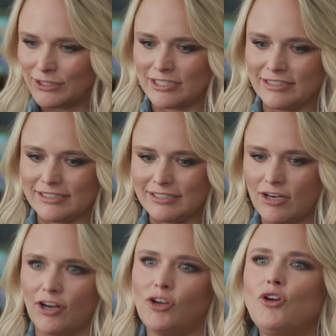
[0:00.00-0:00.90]
years, it's
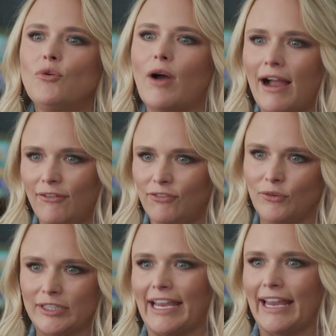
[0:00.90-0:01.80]
not who I
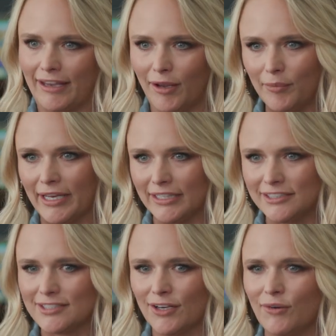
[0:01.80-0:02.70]
fully am. And
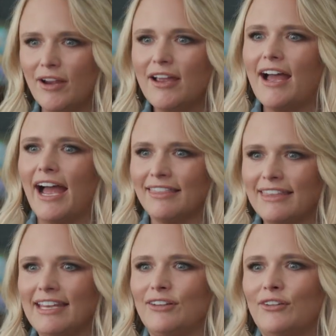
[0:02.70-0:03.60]
so I
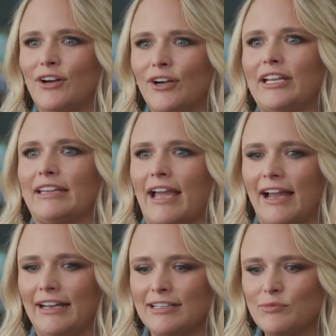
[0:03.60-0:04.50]
think learning
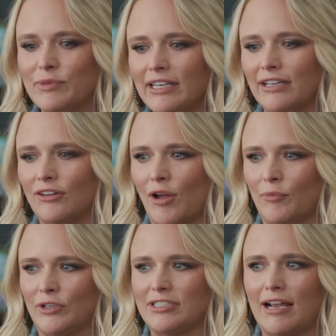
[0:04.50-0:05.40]
that and spending a lot
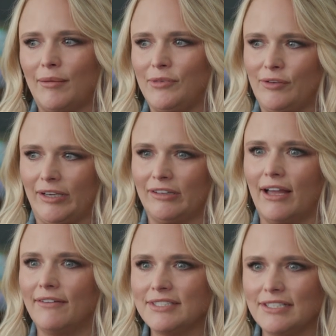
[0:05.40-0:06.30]
more time doing
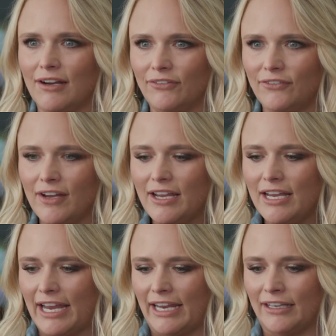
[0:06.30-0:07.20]
life stuff
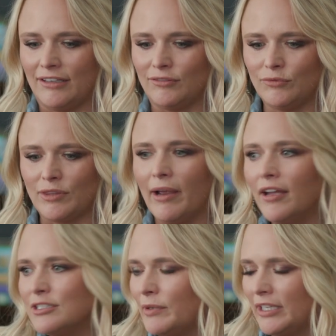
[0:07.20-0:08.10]
and with my
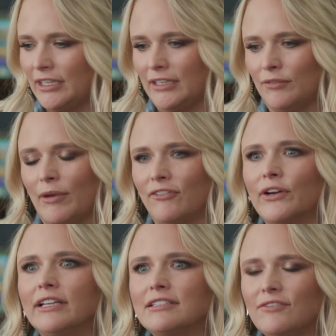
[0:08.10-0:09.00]
husband and my
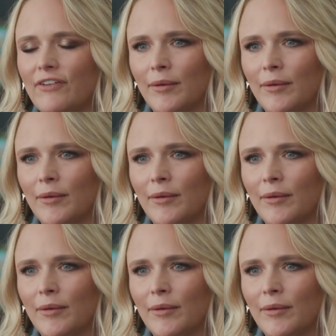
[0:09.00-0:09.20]
friends and